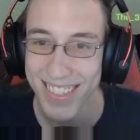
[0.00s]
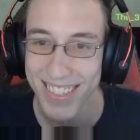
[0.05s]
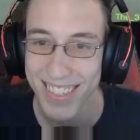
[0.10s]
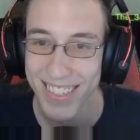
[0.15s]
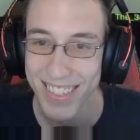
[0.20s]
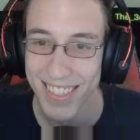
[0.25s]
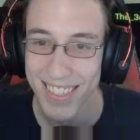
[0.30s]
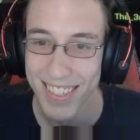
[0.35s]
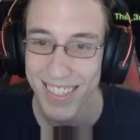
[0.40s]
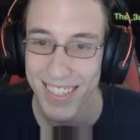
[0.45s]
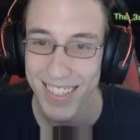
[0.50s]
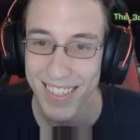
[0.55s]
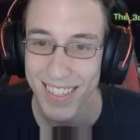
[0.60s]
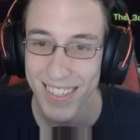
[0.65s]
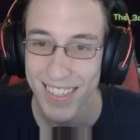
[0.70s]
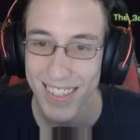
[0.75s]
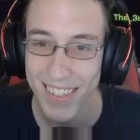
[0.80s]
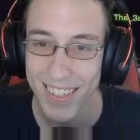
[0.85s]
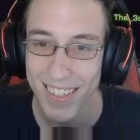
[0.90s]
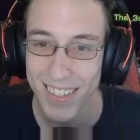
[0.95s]

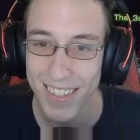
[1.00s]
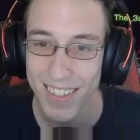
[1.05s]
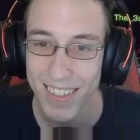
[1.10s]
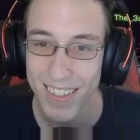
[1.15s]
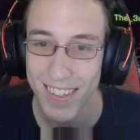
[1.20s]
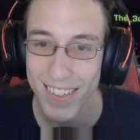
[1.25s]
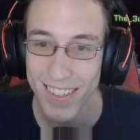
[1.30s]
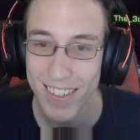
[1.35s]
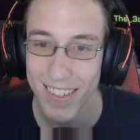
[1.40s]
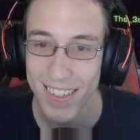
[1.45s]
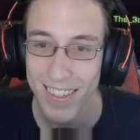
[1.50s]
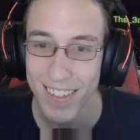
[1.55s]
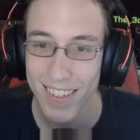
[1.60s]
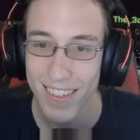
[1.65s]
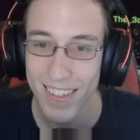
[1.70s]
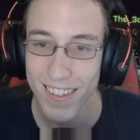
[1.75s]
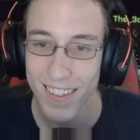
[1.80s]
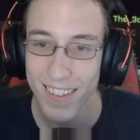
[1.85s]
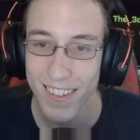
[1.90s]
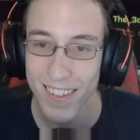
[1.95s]

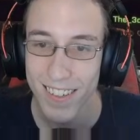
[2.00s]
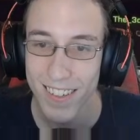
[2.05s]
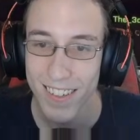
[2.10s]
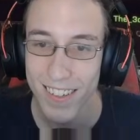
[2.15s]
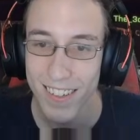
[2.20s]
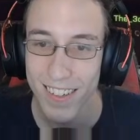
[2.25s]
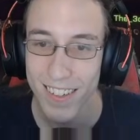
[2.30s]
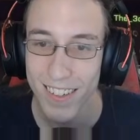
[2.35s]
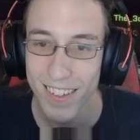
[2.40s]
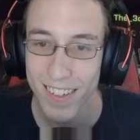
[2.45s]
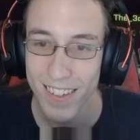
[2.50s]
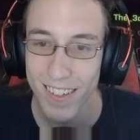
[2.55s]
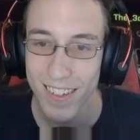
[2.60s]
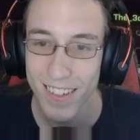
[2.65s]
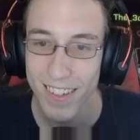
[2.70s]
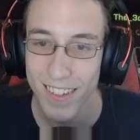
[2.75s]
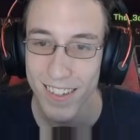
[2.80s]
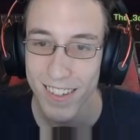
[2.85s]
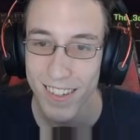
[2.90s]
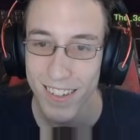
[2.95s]

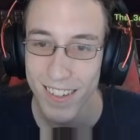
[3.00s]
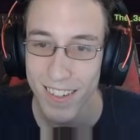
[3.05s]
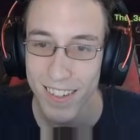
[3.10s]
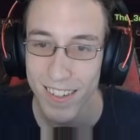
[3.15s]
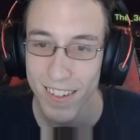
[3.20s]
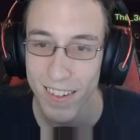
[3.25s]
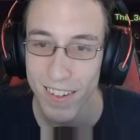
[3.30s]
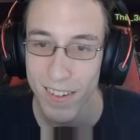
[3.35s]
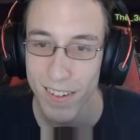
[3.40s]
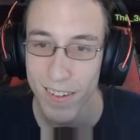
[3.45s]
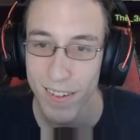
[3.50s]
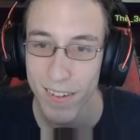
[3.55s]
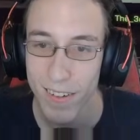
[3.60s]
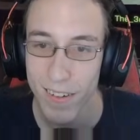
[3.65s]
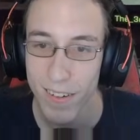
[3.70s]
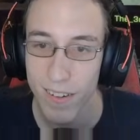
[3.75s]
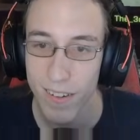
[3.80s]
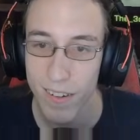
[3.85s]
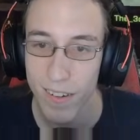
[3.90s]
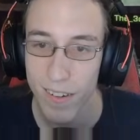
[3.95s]

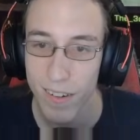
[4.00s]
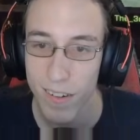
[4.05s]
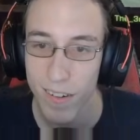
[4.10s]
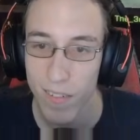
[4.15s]
(silence)